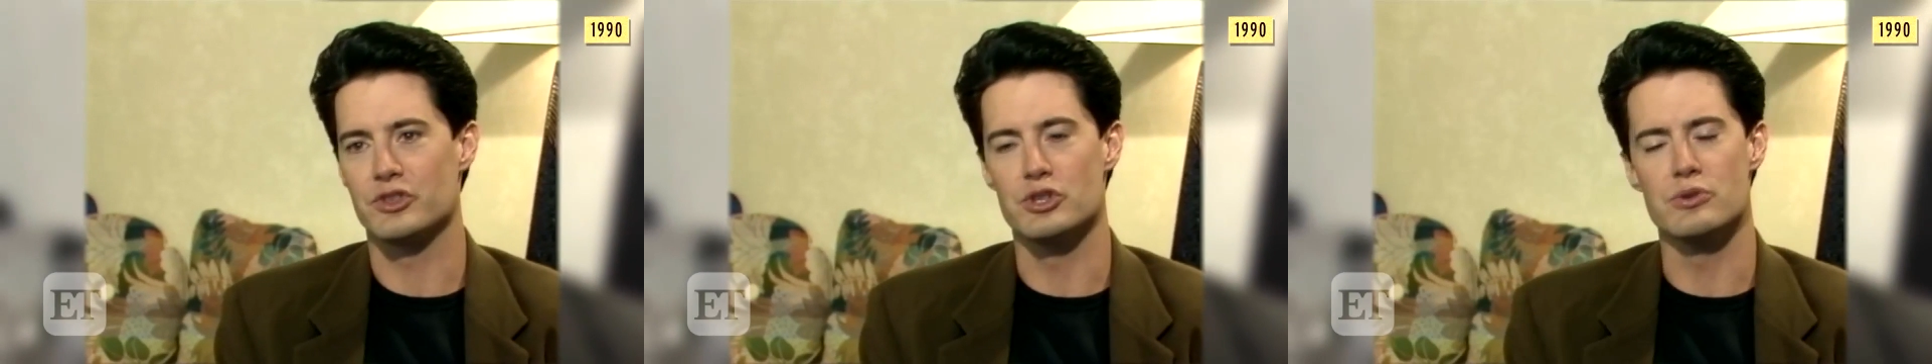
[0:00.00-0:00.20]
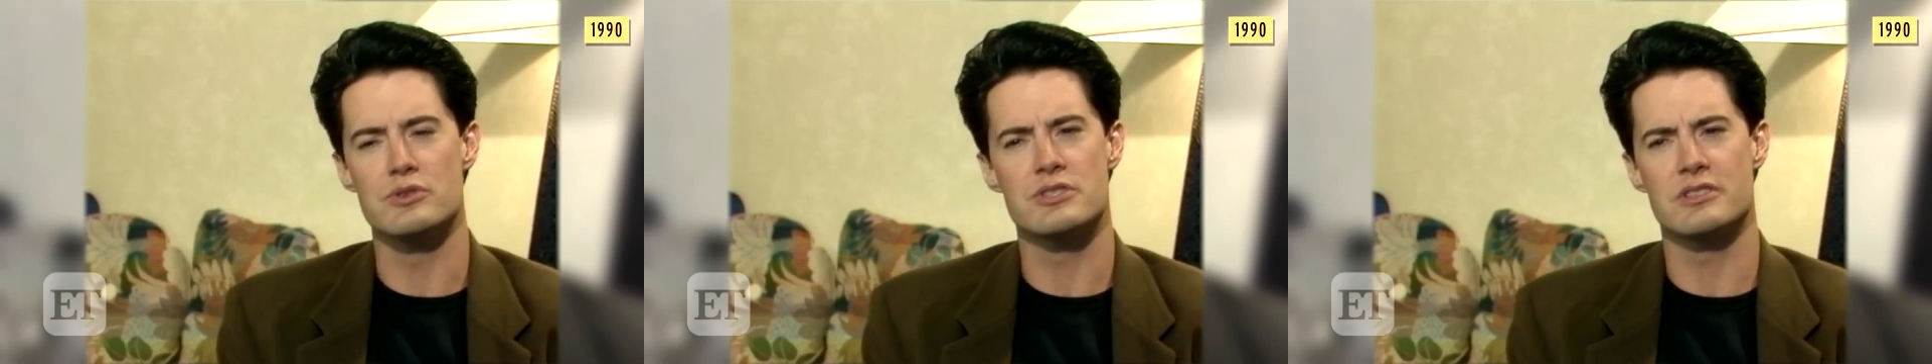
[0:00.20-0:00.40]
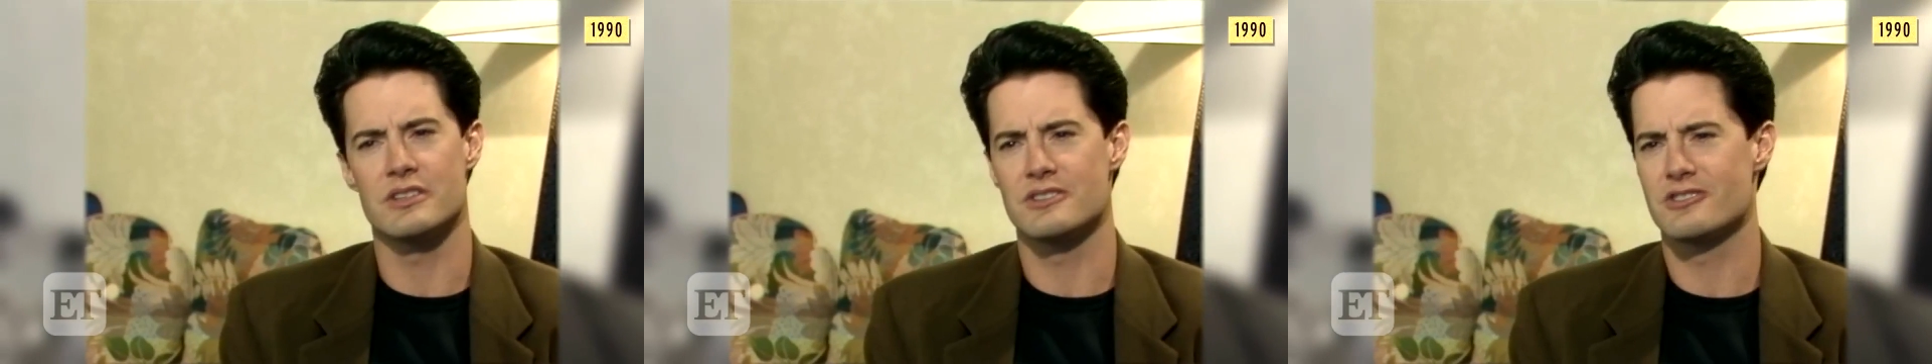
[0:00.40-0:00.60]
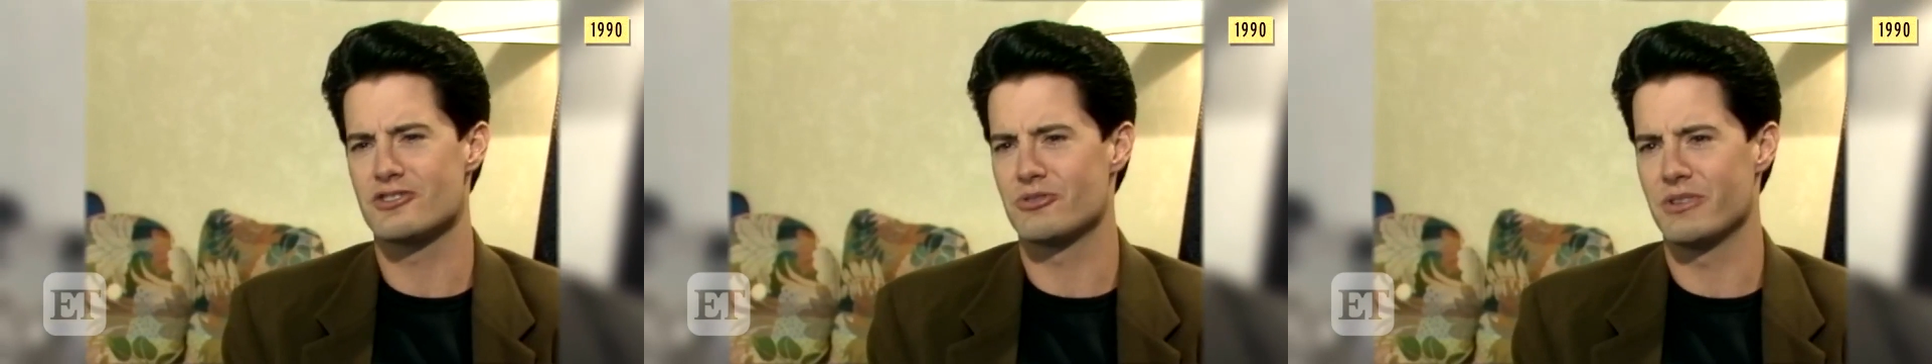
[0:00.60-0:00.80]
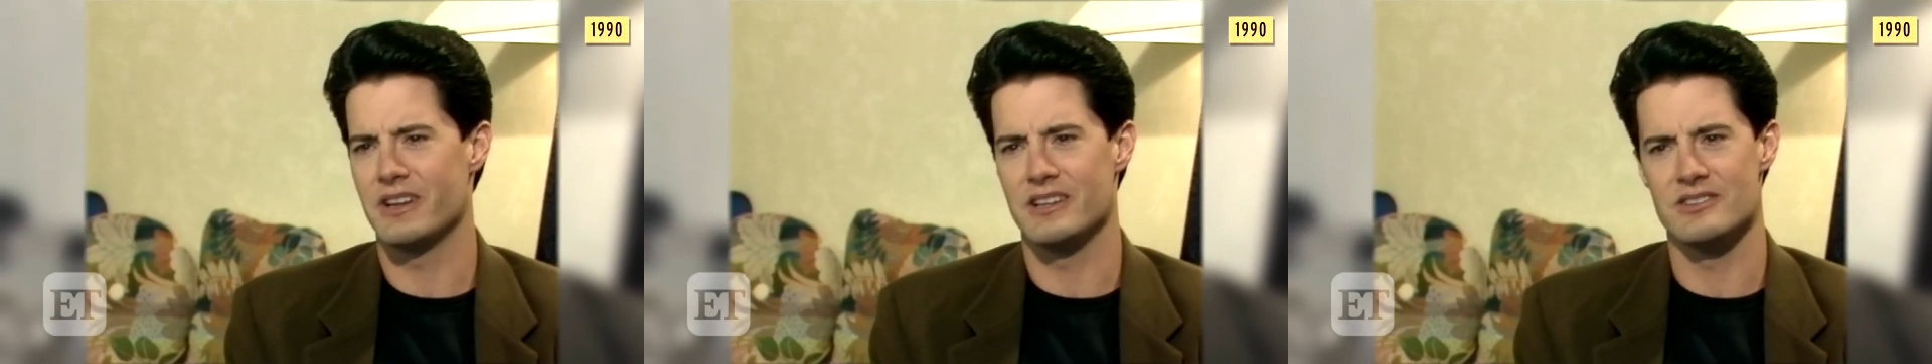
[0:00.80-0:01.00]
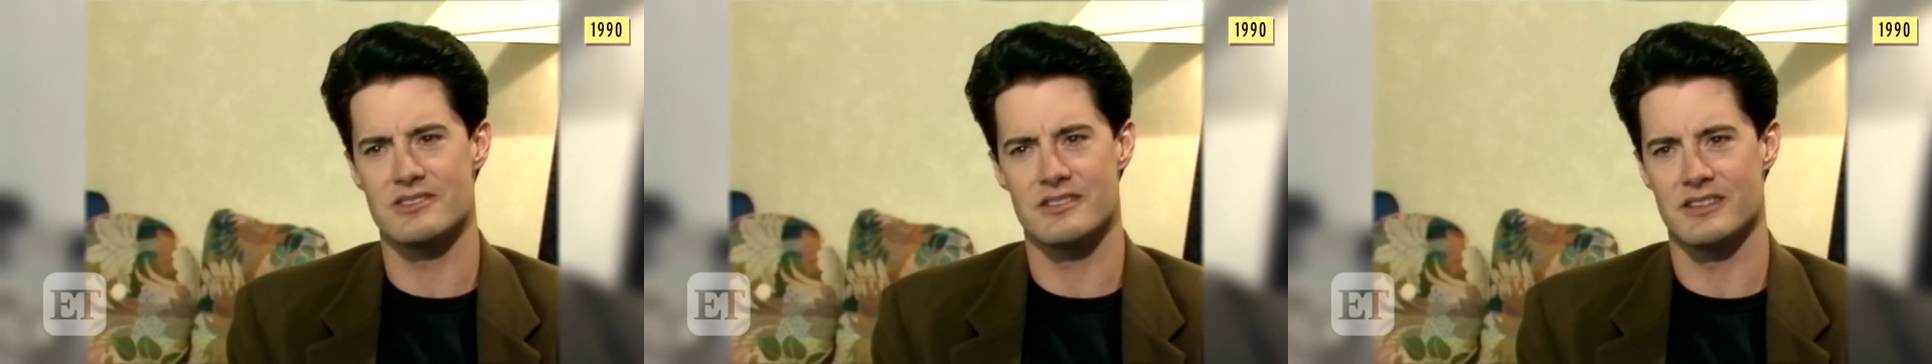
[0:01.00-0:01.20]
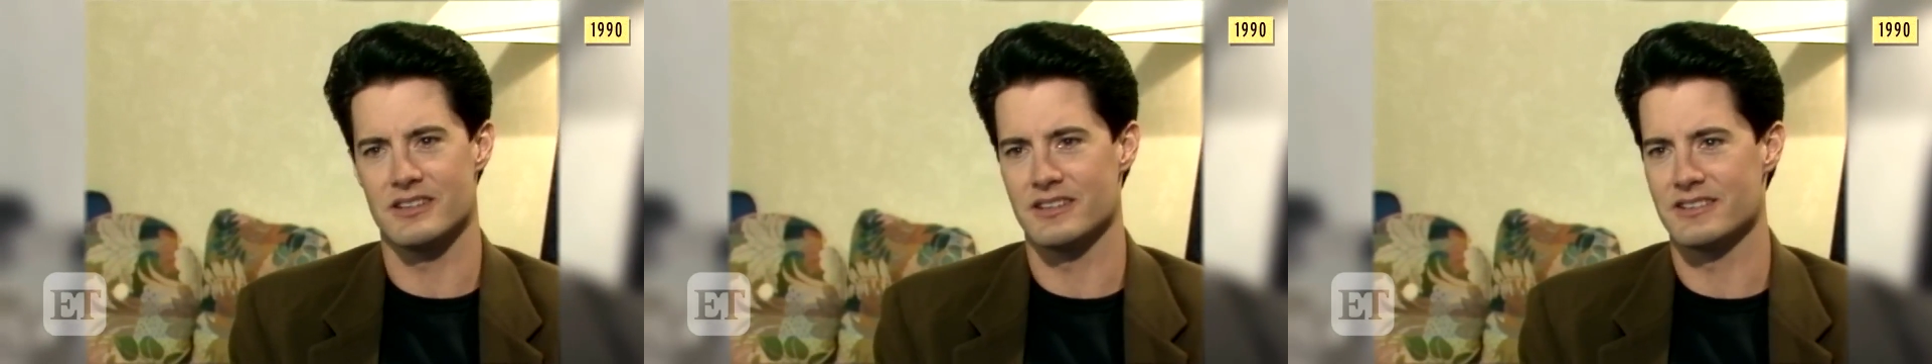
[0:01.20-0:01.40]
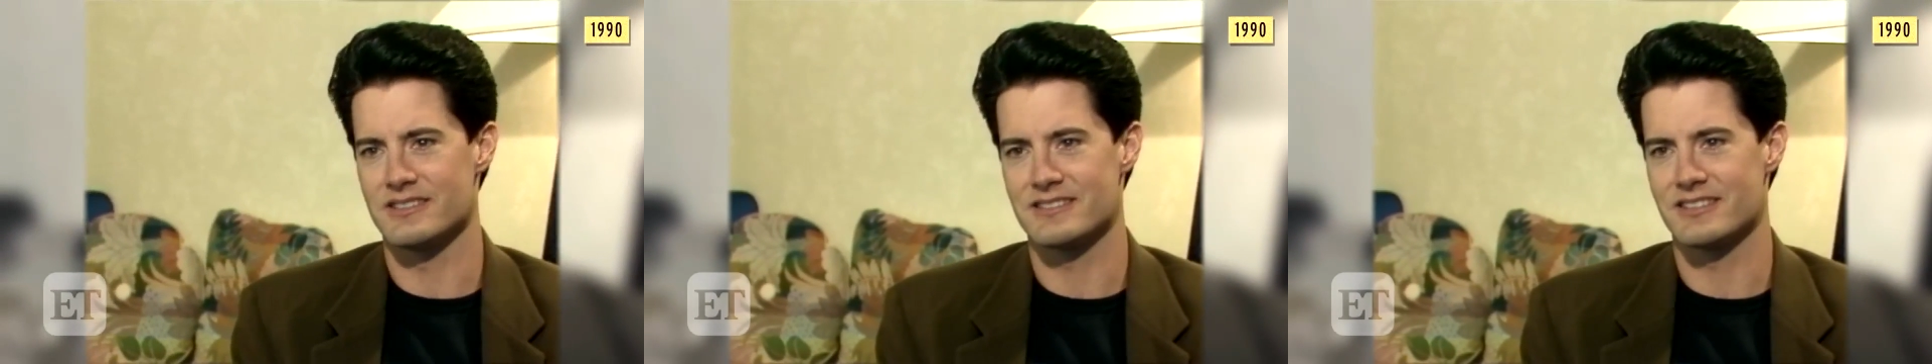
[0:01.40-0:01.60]
do such strange
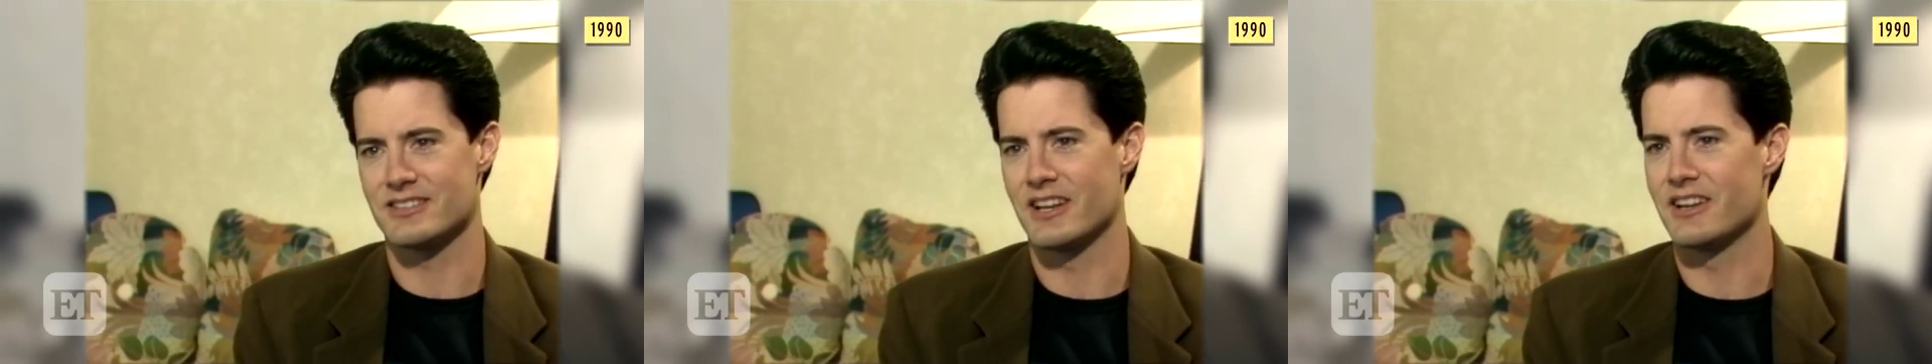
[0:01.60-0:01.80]
things,